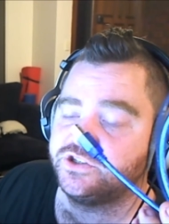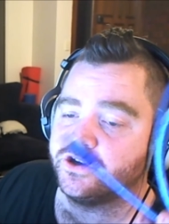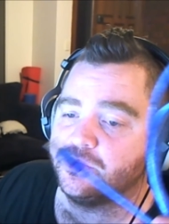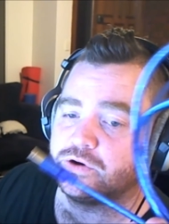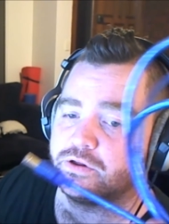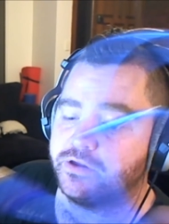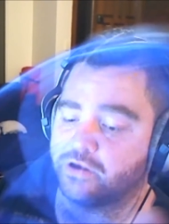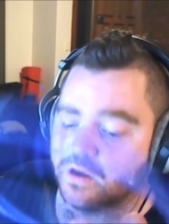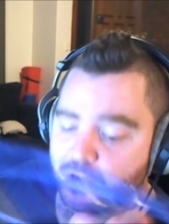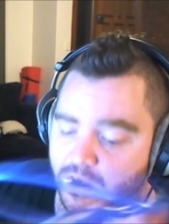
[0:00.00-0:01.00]
you what I think.
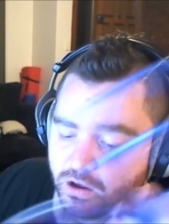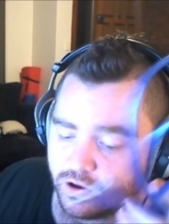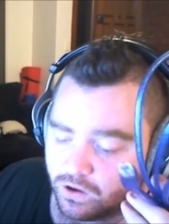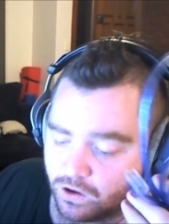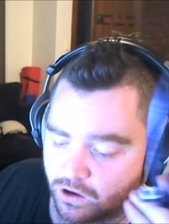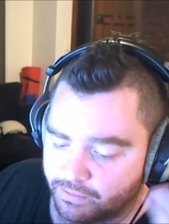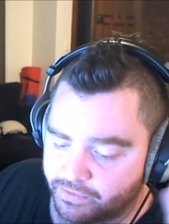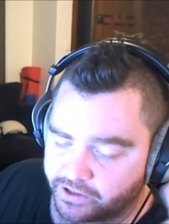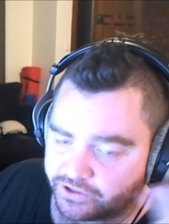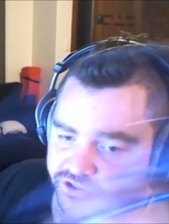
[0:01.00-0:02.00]
I'm
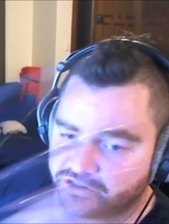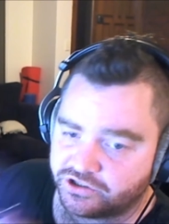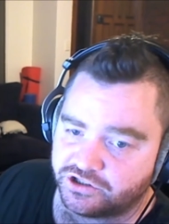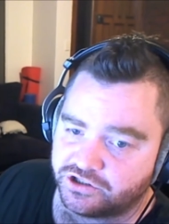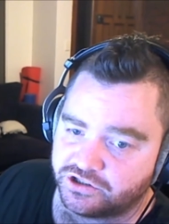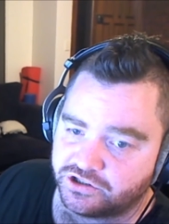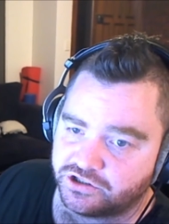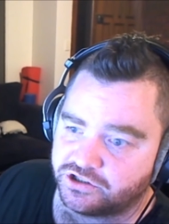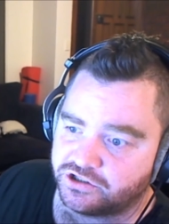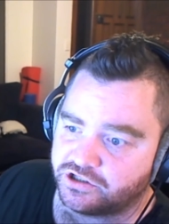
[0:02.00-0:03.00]

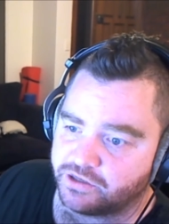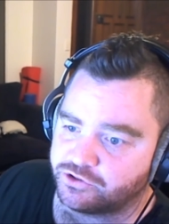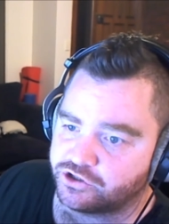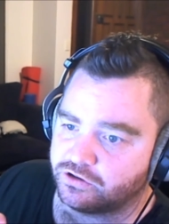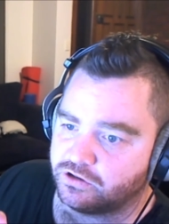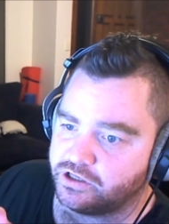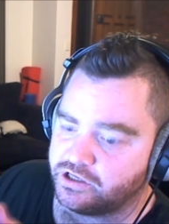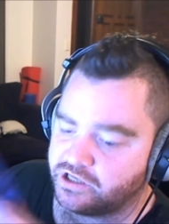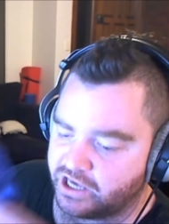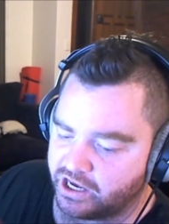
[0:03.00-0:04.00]
exceptionally
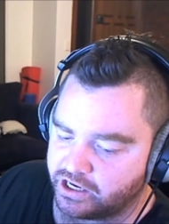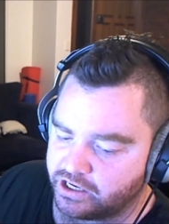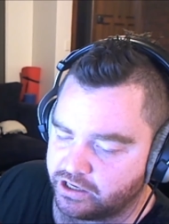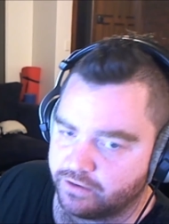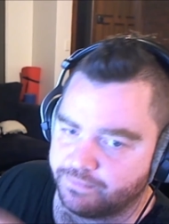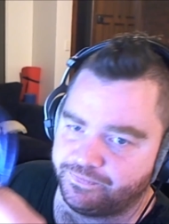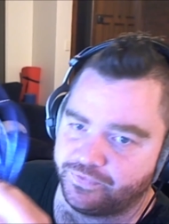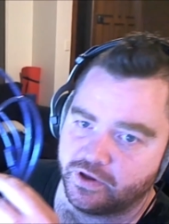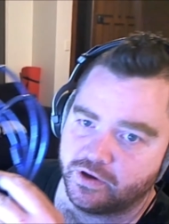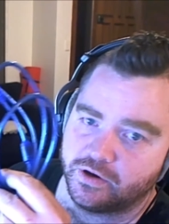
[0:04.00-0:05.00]
keen
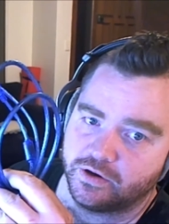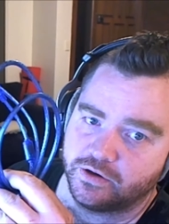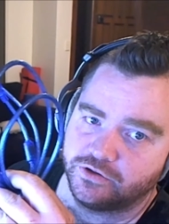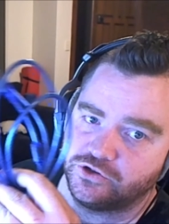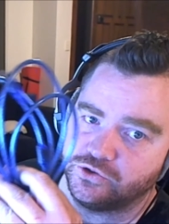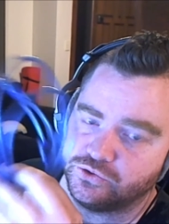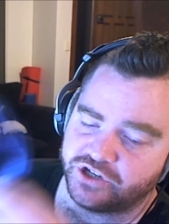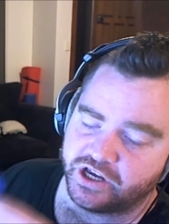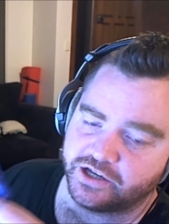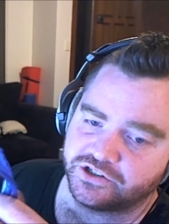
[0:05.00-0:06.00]
to
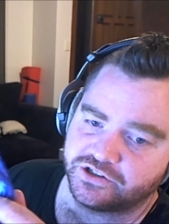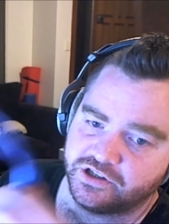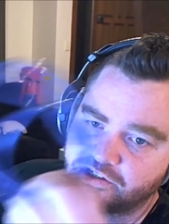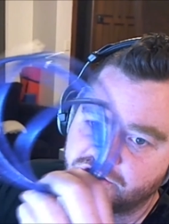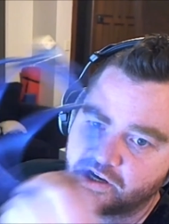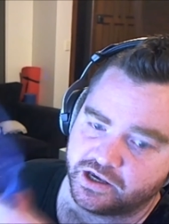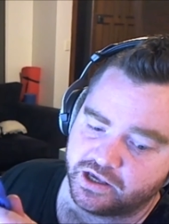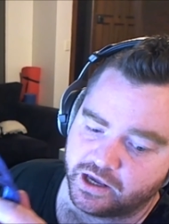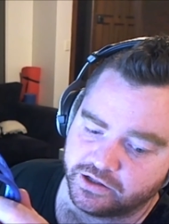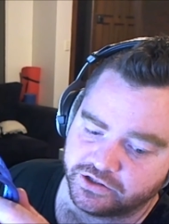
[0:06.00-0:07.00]
test this
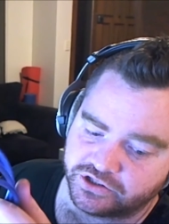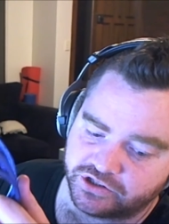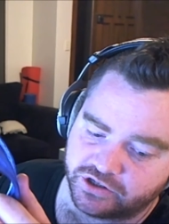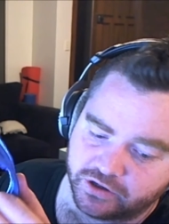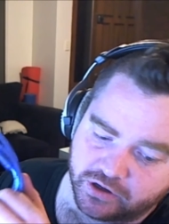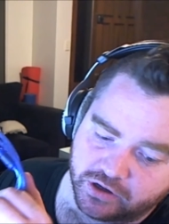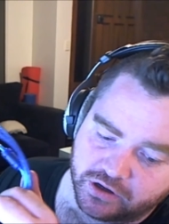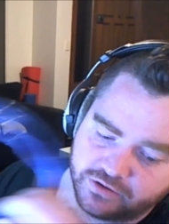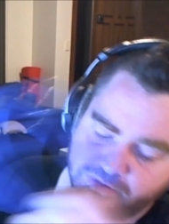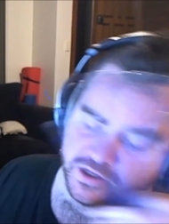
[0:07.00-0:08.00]
against
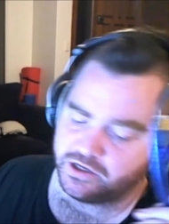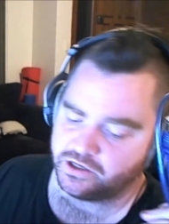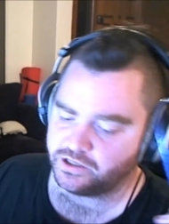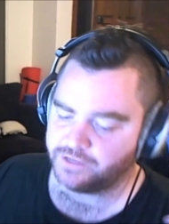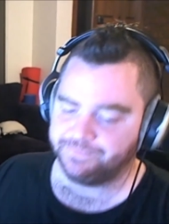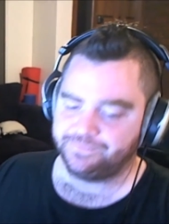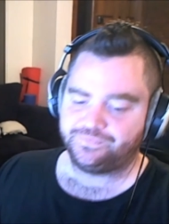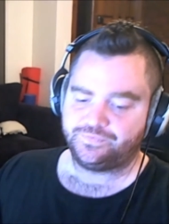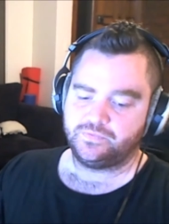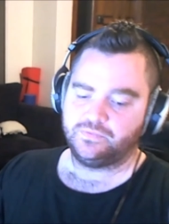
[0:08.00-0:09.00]
the
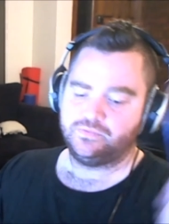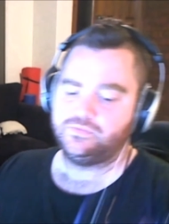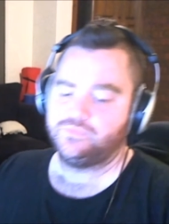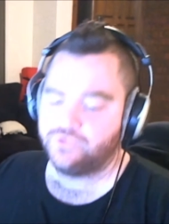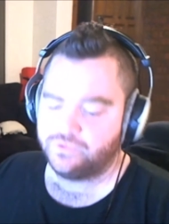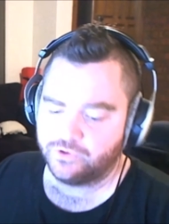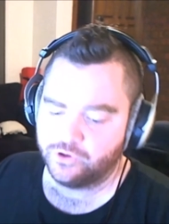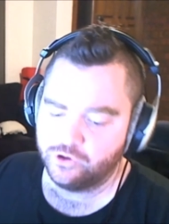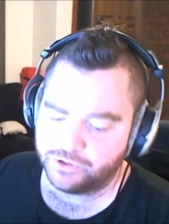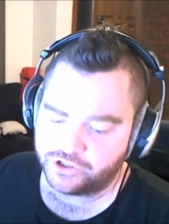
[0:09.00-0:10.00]

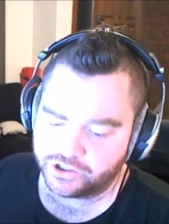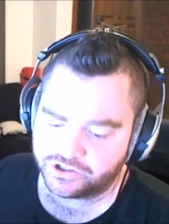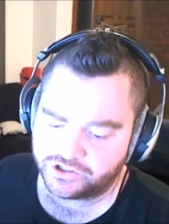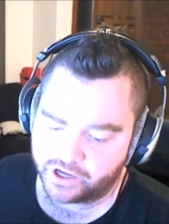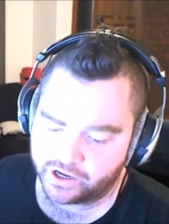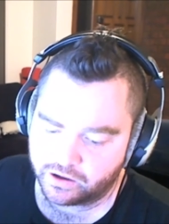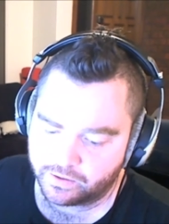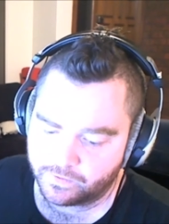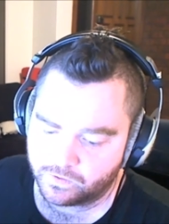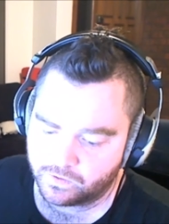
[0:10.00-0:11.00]
Uber shit stack.
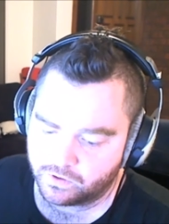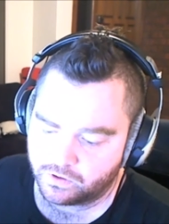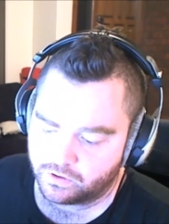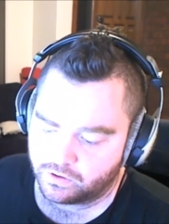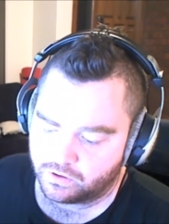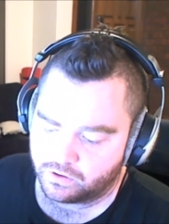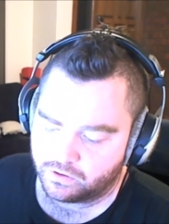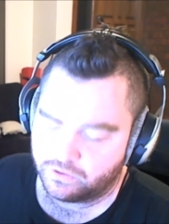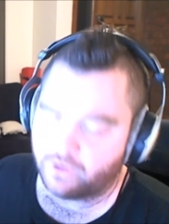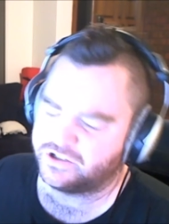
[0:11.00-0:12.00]

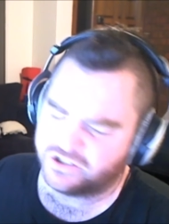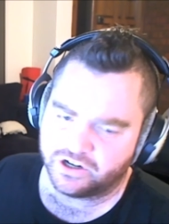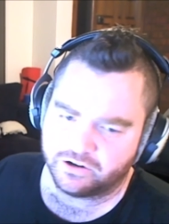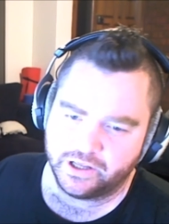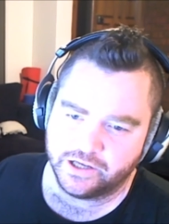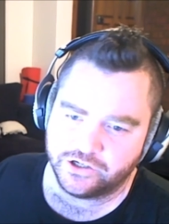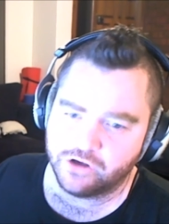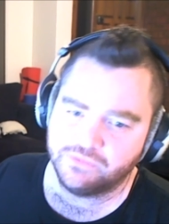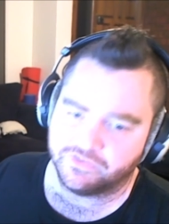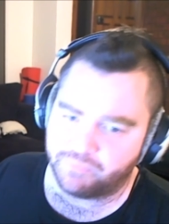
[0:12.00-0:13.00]
Not necessarily in
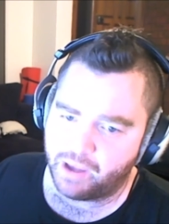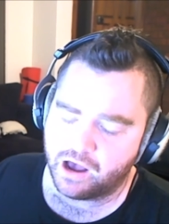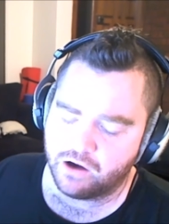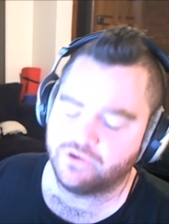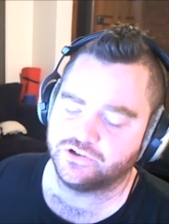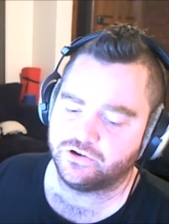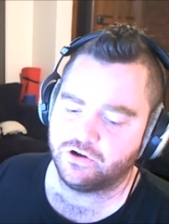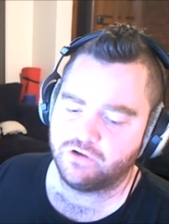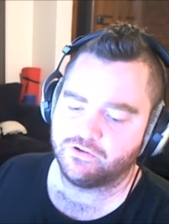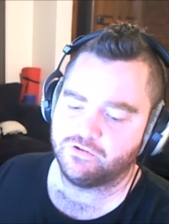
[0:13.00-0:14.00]
terms of power, because I know
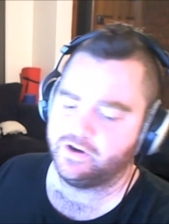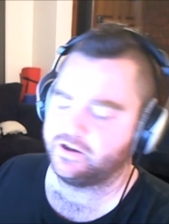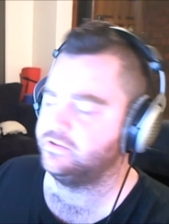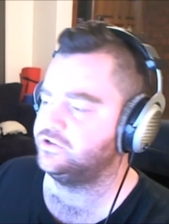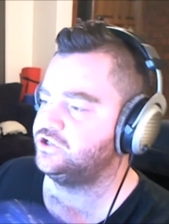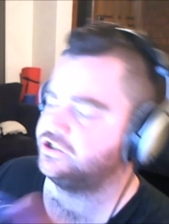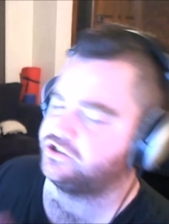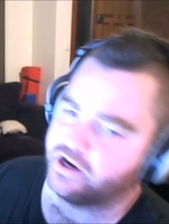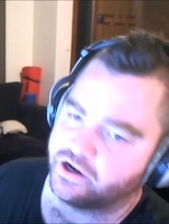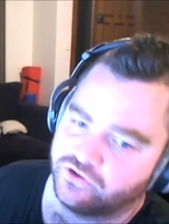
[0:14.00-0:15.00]
for a fact that the shit
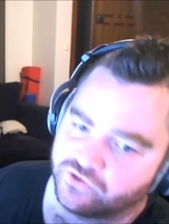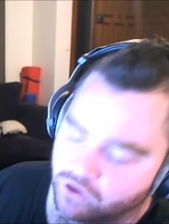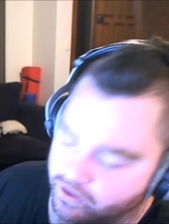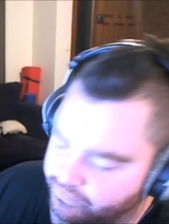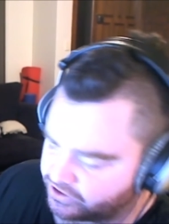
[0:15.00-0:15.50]
stack drives a